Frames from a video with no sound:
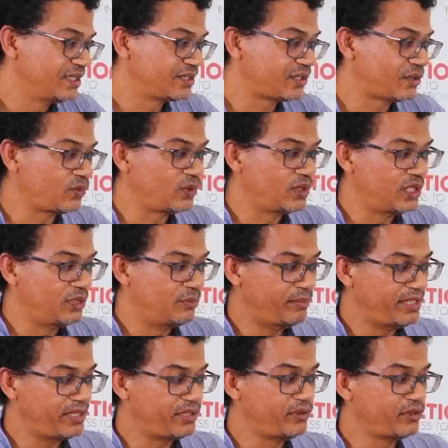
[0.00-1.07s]
So
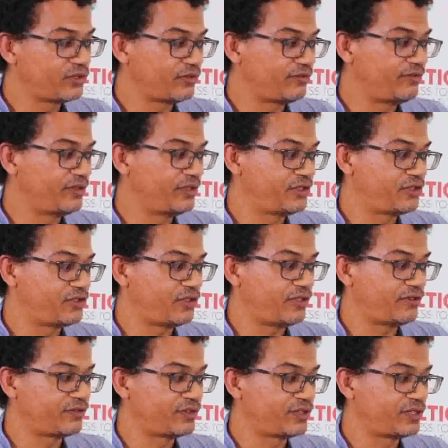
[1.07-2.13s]
make use of First
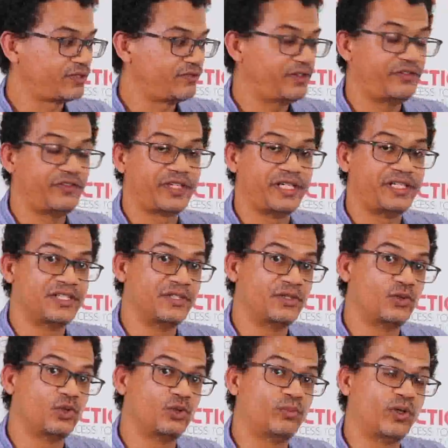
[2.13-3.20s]
Draft's
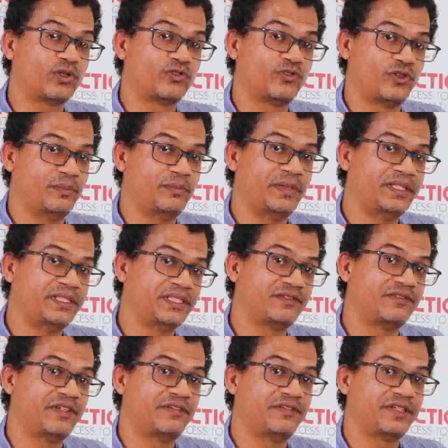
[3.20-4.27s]
verification toolbox for a
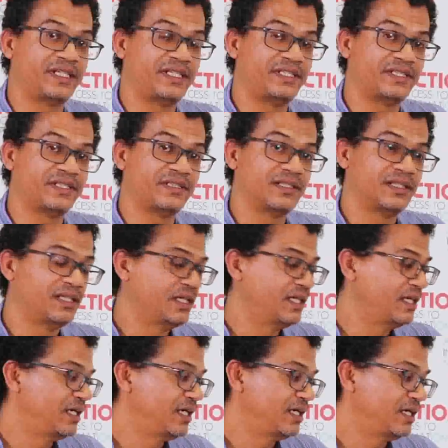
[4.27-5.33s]
basic verification.
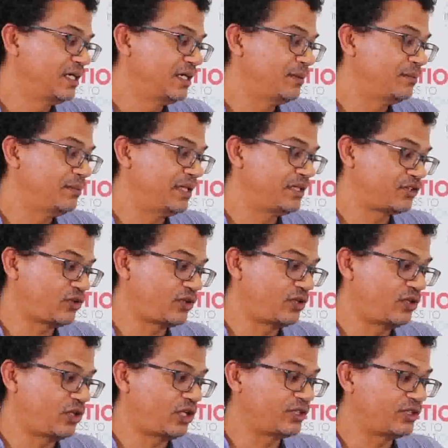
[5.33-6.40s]
It's got
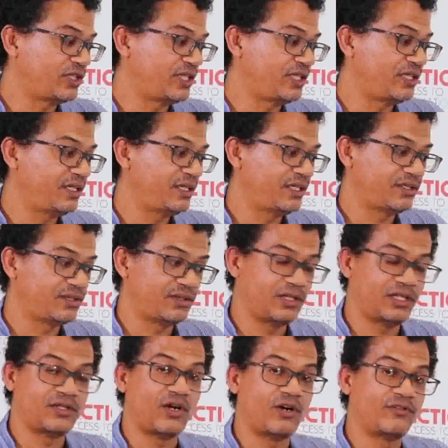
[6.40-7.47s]
a lot there,
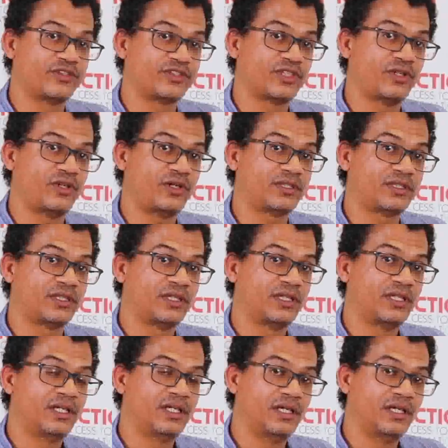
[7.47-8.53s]
it offers a lot,
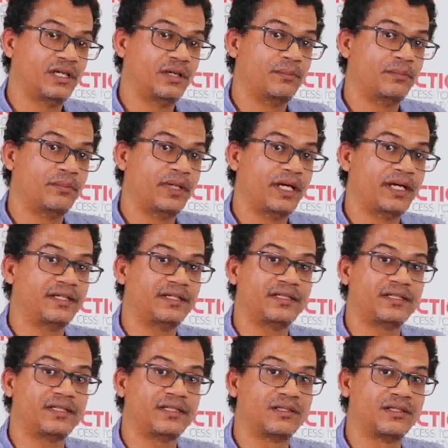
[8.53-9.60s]

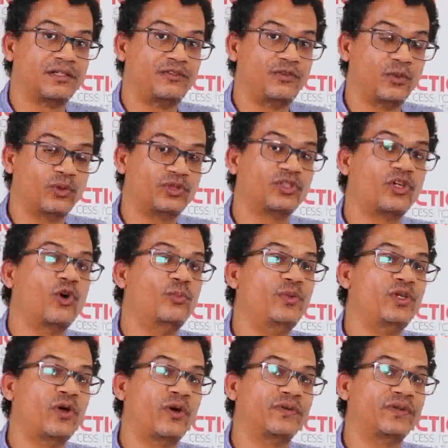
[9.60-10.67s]
and if you want to go
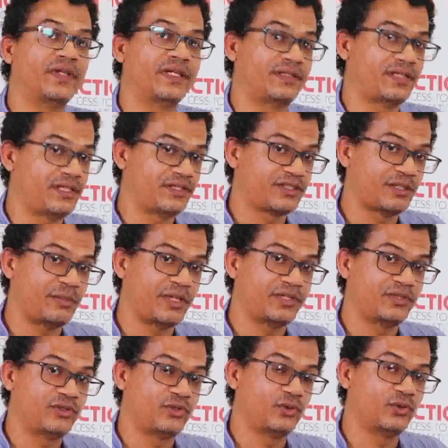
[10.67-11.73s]
beyond that, there are some
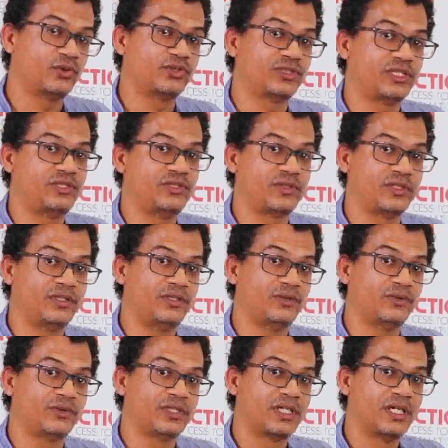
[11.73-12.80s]
other tools that you
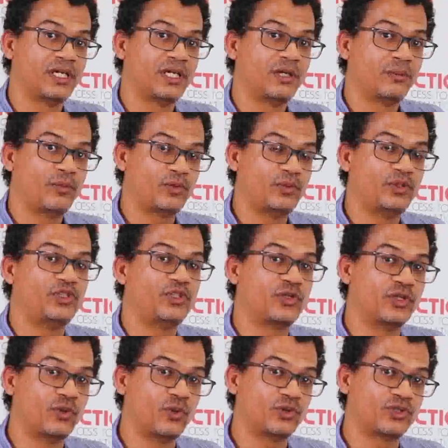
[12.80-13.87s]
can use, but which you
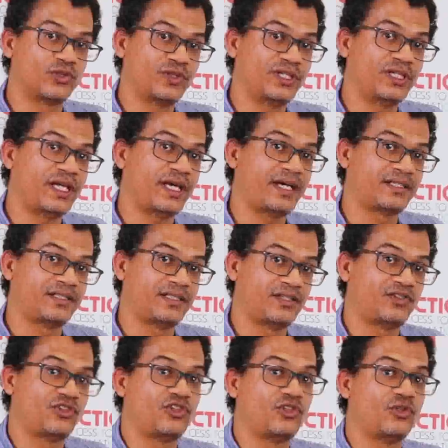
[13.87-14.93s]
can also then
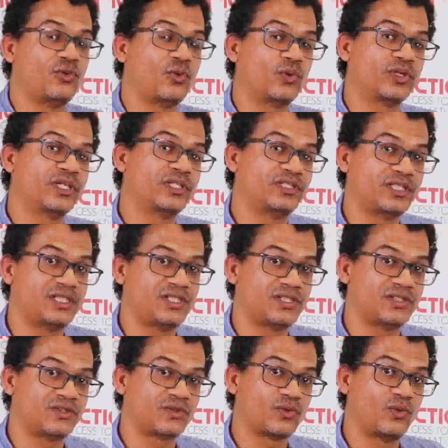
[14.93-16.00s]
access through
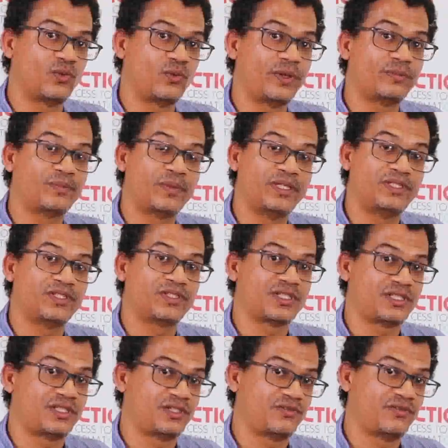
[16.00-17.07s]
organizations or web pages
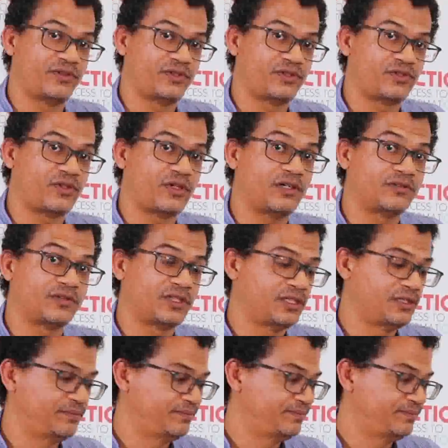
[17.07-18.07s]
such as First Draft.